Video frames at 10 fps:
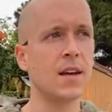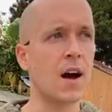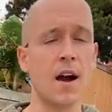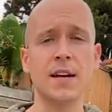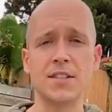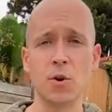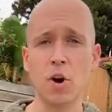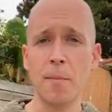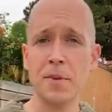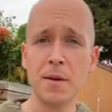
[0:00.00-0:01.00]
All right, so
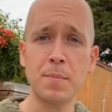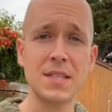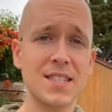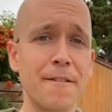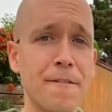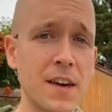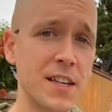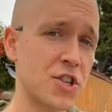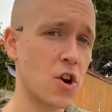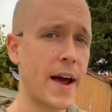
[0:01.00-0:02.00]
we're up at the Pacifica
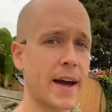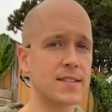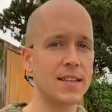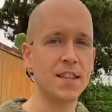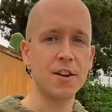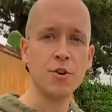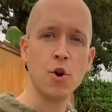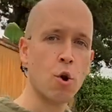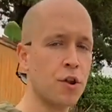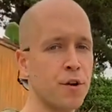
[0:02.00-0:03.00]
Tract at the
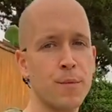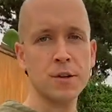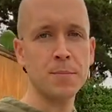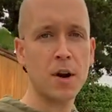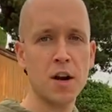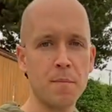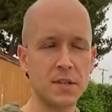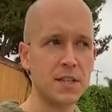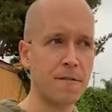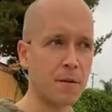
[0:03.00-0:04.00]
northernmost part of
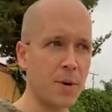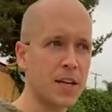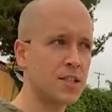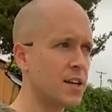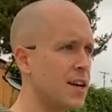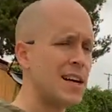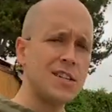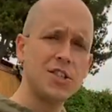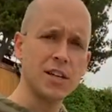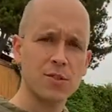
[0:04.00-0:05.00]
Pacific Beach,
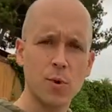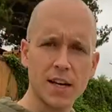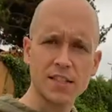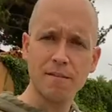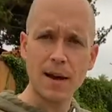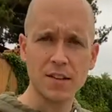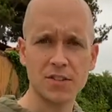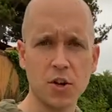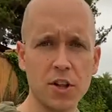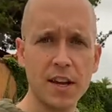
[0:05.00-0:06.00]
just west of Mount
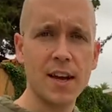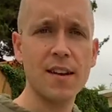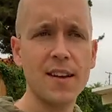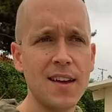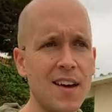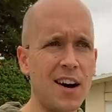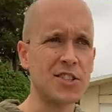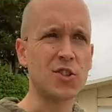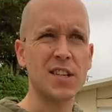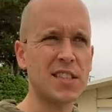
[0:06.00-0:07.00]
Soledad, on
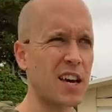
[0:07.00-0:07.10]
streets like